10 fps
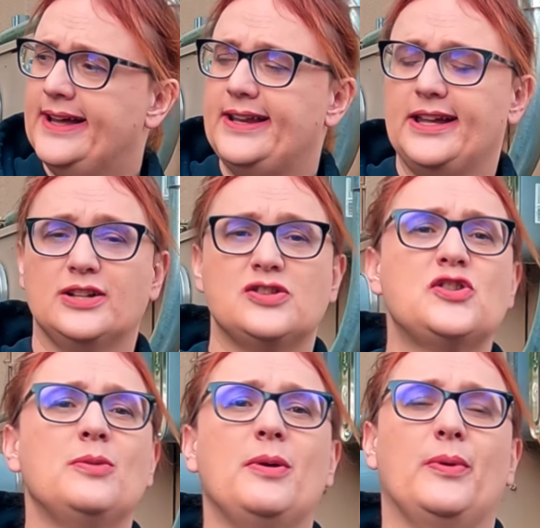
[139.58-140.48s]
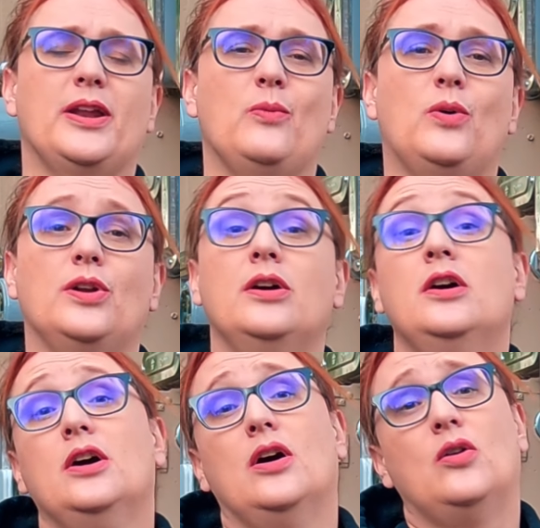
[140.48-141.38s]
and then consume it when I want.
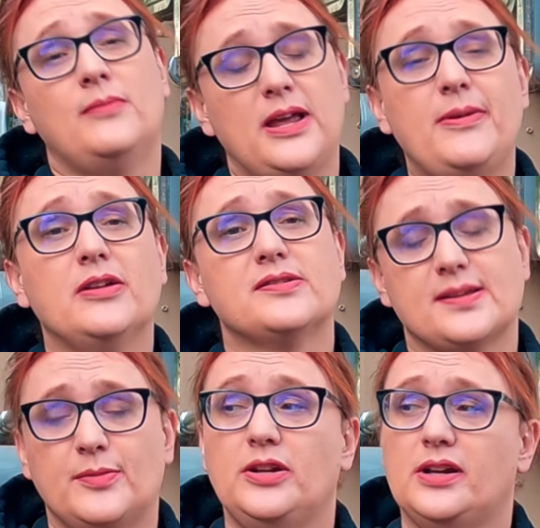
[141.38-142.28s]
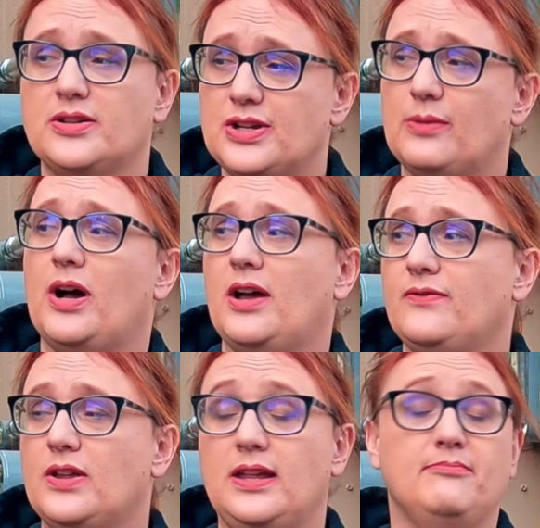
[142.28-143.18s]
Or maybe you're someone who goes, you know what, I
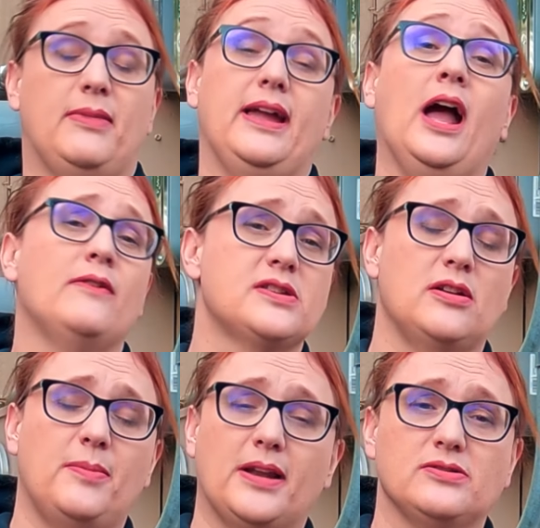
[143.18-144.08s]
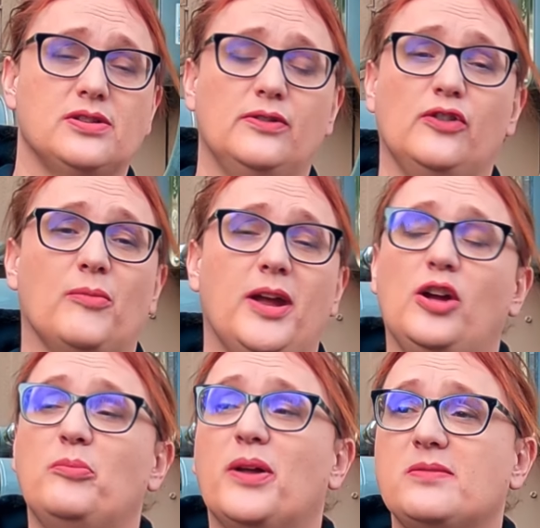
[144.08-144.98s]
might have solar panels on the roof of my
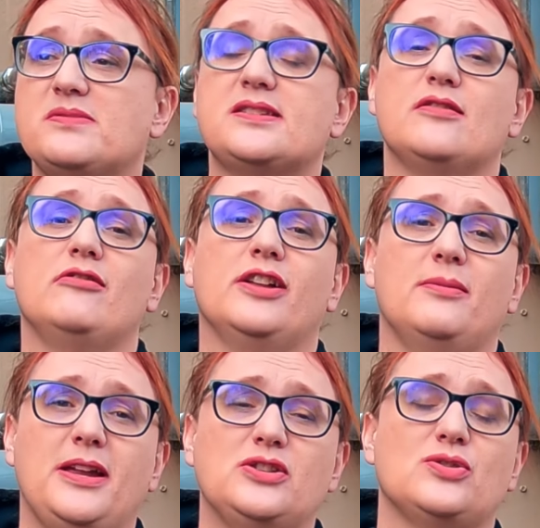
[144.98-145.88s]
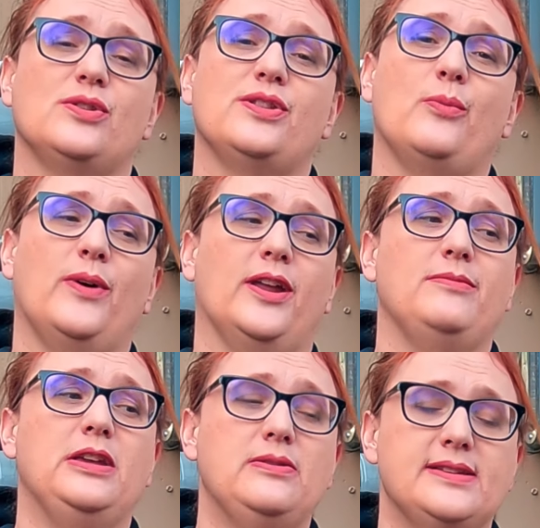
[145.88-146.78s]
home, but I'm still going to make sure that when I'm
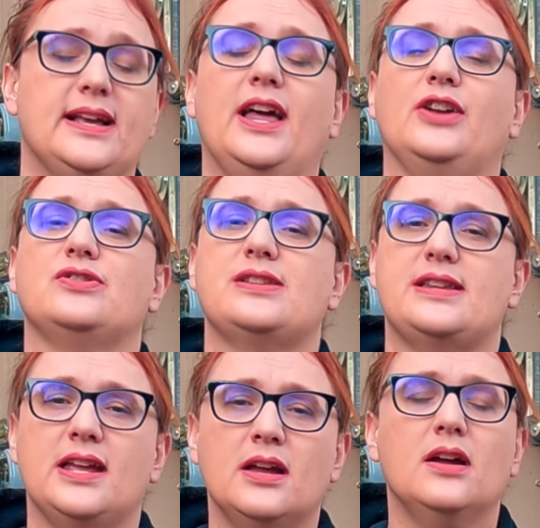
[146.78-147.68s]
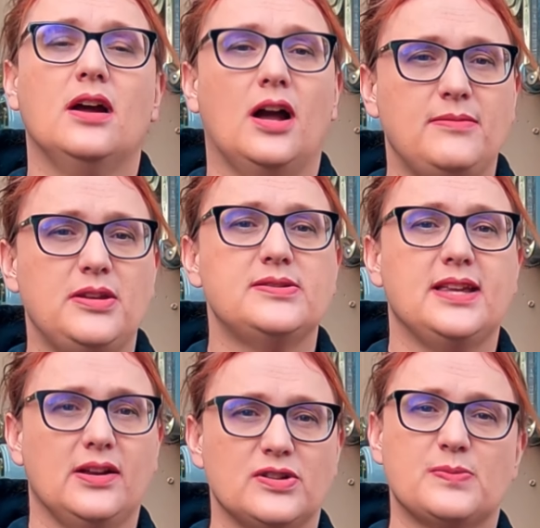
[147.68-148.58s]
using electricity, I'm using
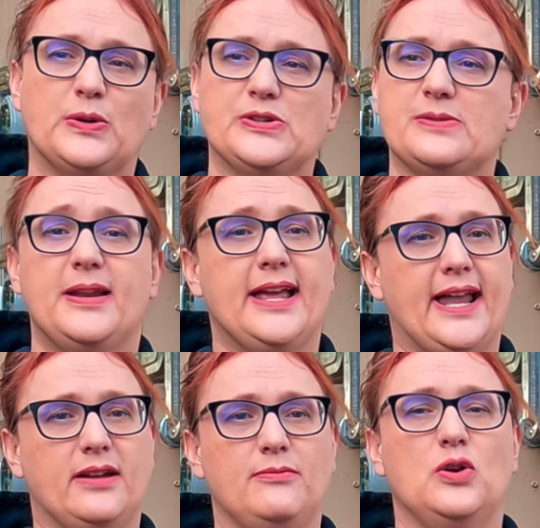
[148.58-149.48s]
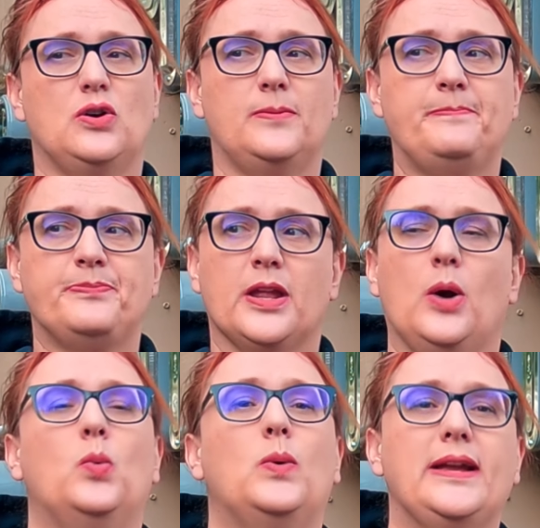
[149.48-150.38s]
it responsibly and I'm not
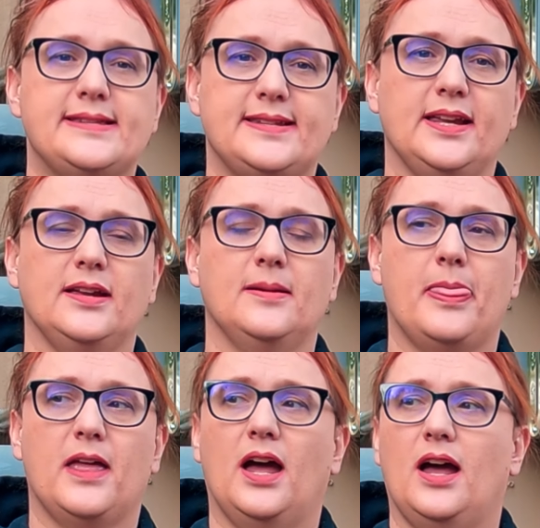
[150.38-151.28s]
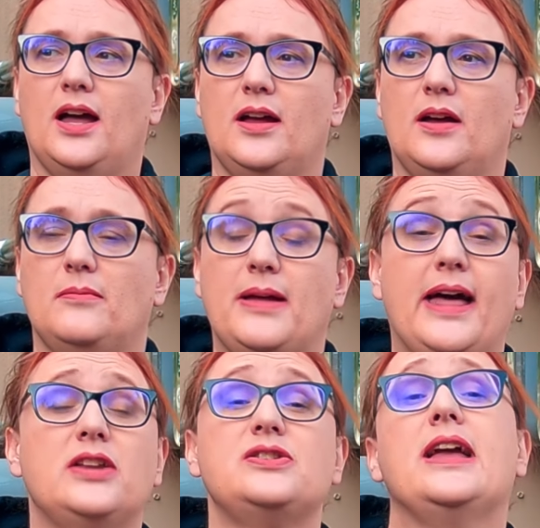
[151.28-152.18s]
wasting
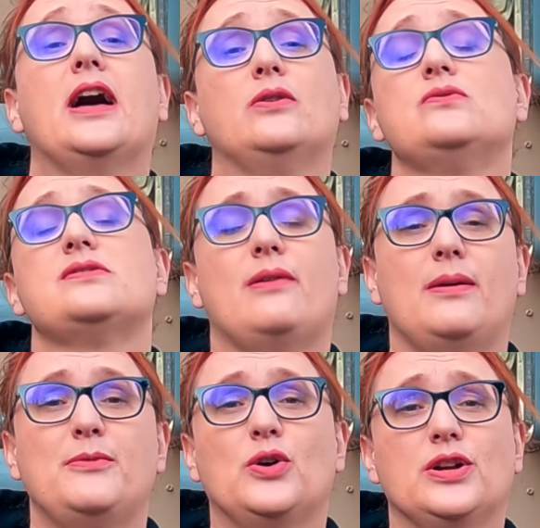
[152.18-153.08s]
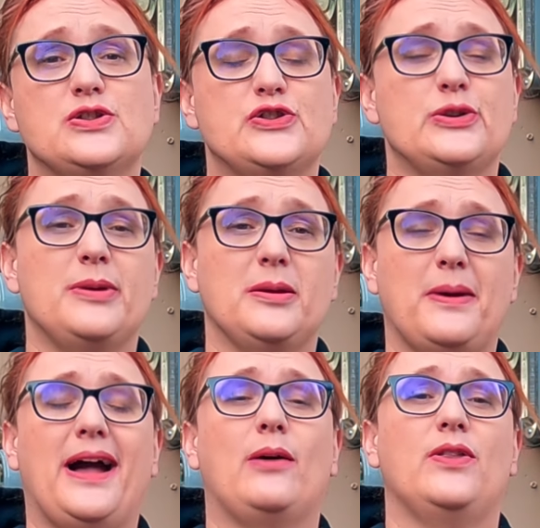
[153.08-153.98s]
energy, and also I'm not consuming
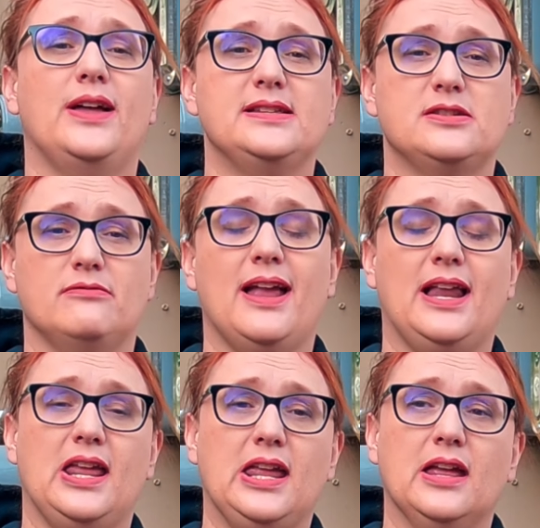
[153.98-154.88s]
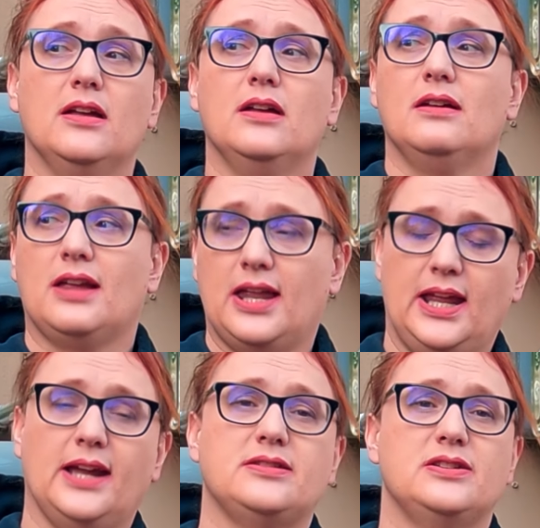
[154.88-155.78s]
power that is directly
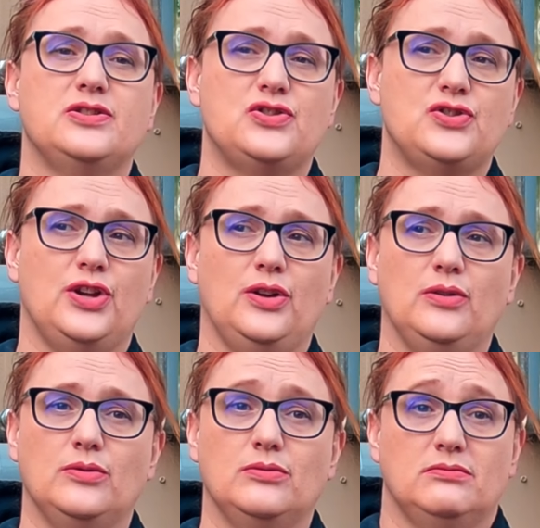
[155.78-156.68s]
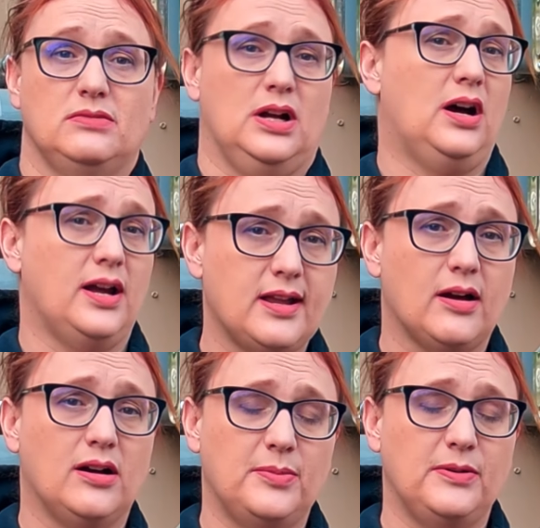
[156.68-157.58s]
connected to high
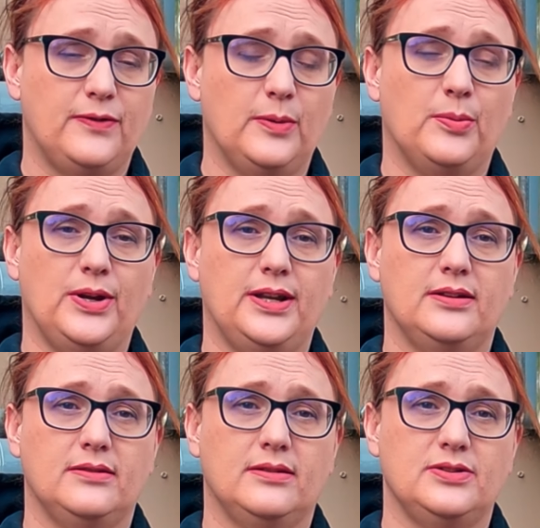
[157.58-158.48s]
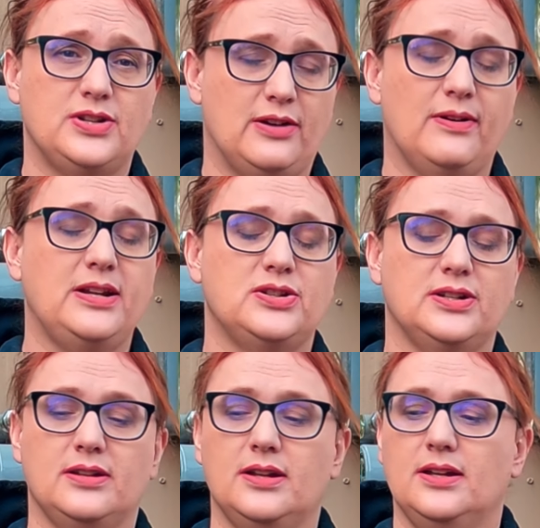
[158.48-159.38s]
carbon footprint generation.